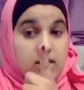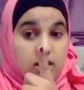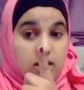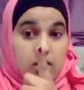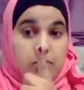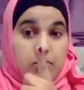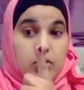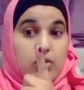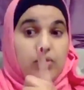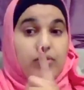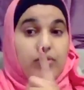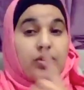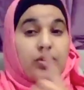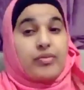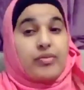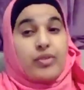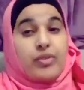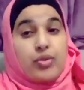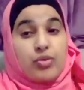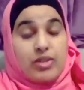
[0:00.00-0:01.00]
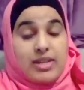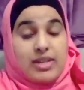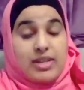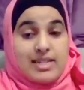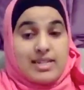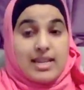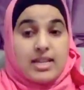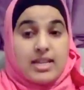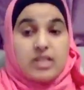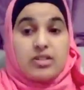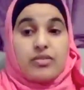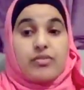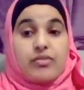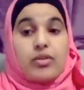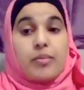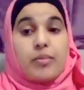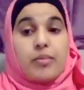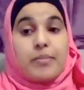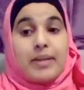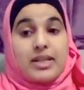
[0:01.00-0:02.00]
come over a few days later
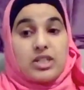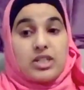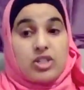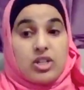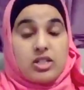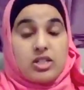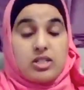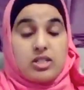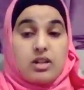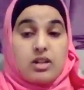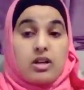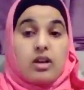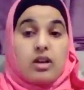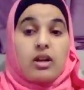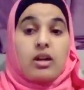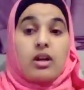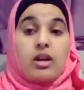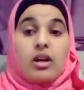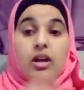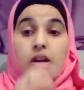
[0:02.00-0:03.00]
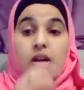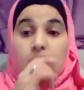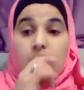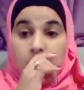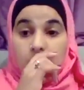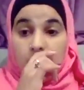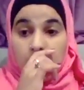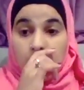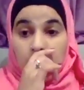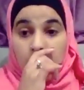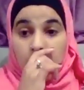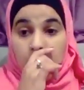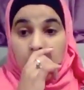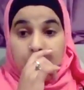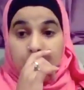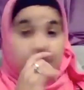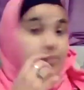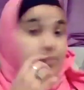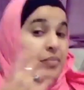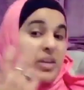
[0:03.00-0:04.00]
from Manchester.
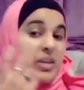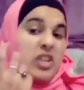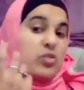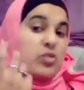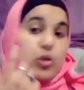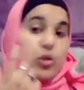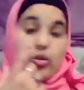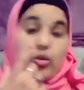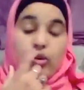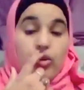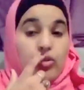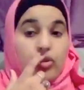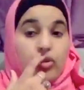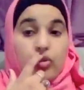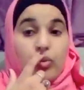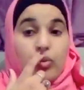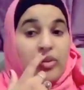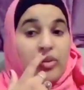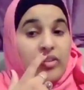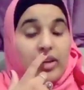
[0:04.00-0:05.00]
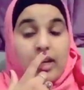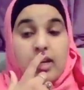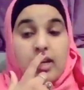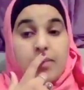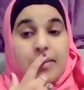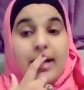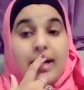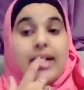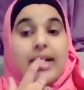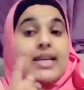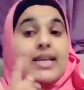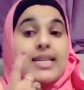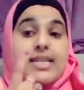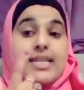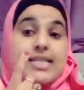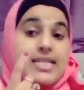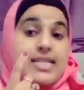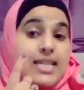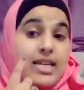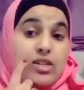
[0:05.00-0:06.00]
His prognosis wasn't any better. He
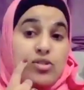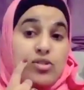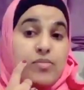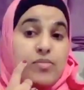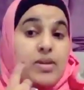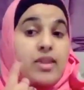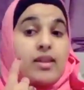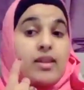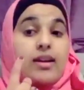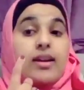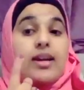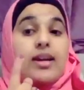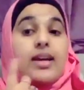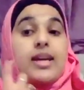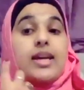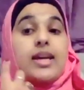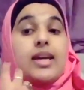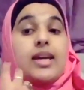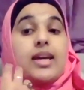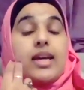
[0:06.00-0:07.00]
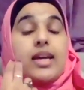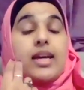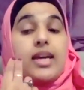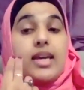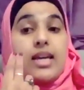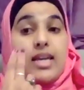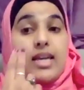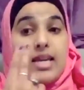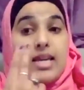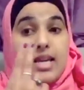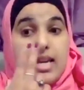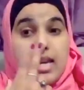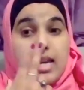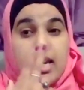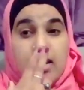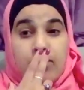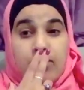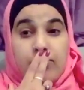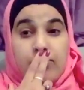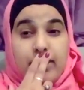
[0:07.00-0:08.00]
did say to me that
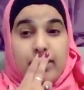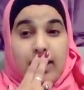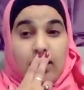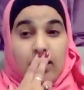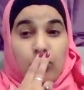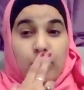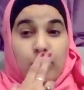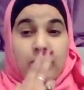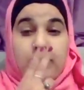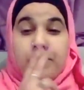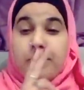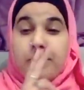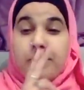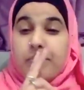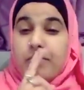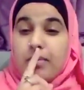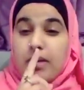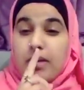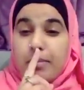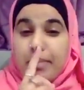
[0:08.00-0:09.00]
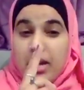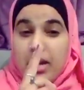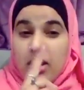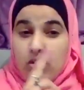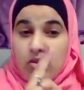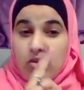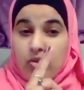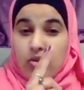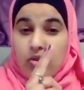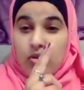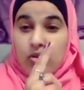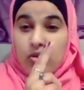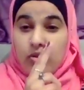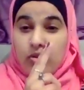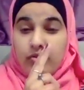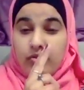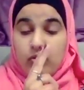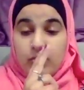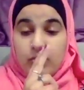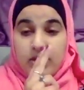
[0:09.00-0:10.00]
he dealt with a pair of
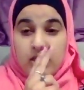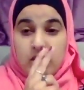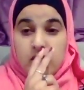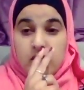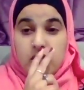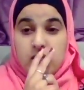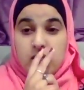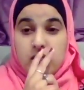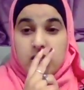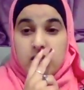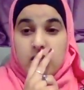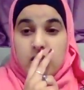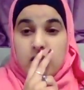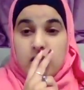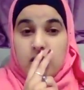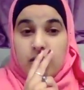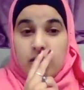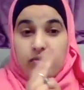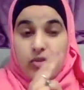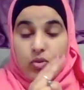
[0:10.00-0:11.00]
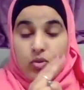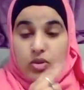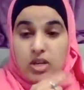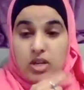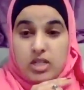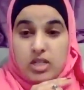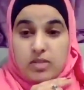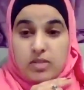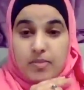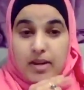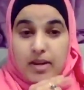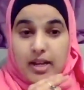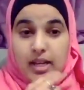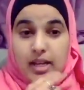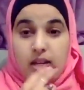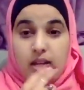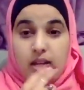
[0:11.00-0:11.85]
twins a few years back,